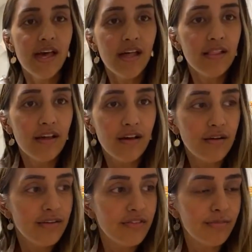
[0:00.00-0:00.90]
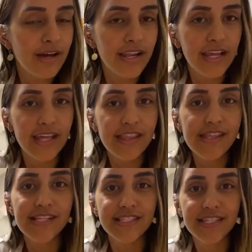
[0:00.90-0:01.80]
Hello, everybody.
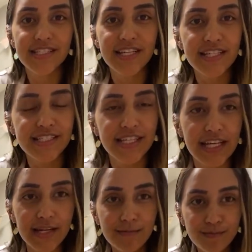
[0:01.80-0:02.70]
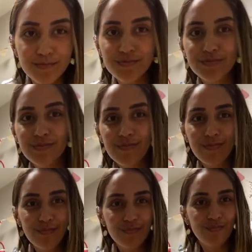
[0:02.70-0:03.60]
This is Lindsay.
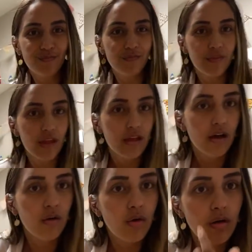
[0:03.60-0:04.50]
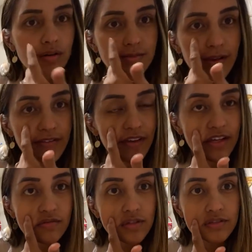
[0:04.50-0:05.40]
Hello. Whoa, is my
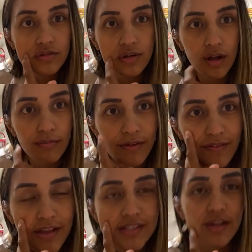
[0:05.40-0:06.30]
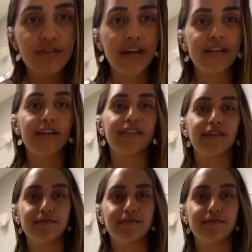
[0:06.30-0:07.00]
face? What's going on with my face? Okay, nothing.